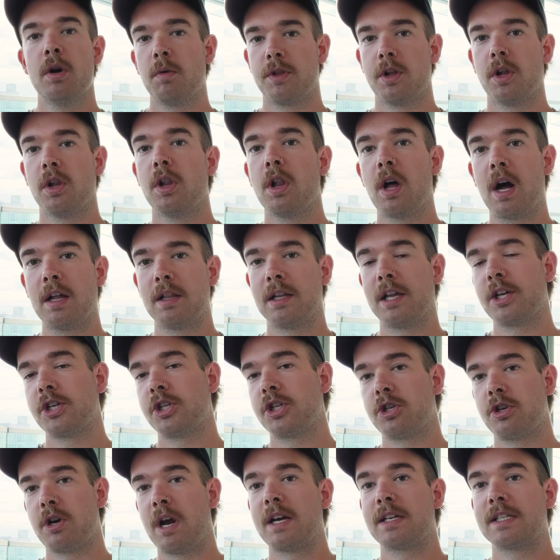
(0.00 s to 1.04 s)
with a lot less
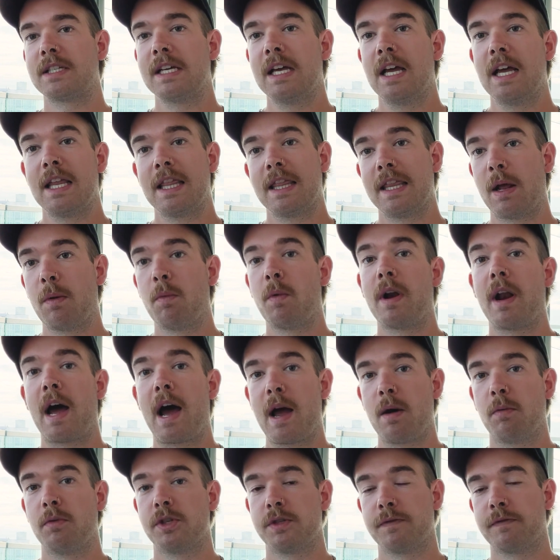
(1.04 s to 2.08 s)
stress than when
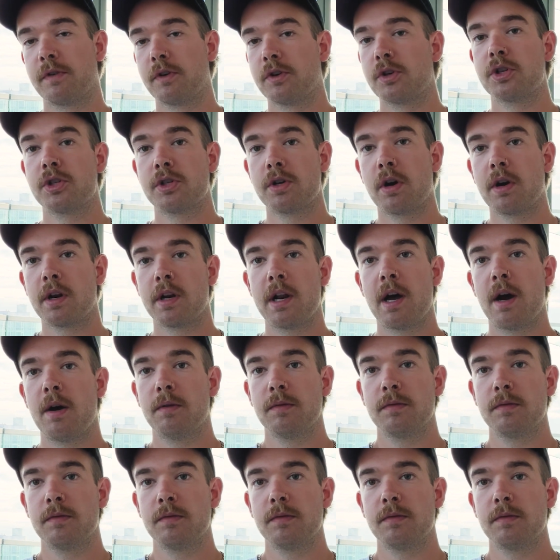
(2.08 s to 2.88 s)
I was first starting out.